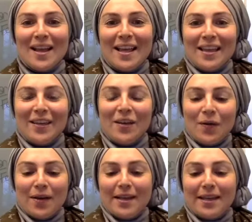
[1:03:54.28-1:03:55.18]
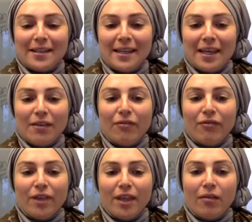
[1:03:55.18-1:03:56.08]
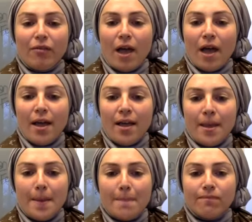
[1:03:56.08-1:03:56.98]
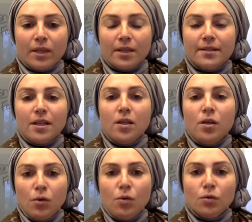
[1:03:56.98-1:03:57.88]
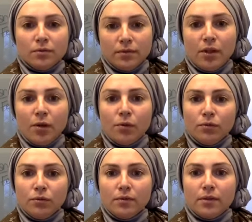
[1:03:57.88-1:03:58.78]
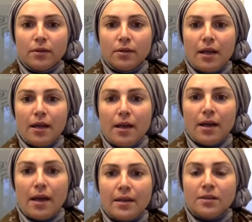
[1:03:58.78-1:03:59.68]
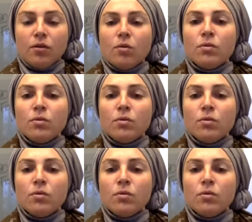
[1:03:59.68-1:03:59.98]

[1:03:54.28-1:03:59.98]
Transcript: you know, see if if I see you, you know, as your own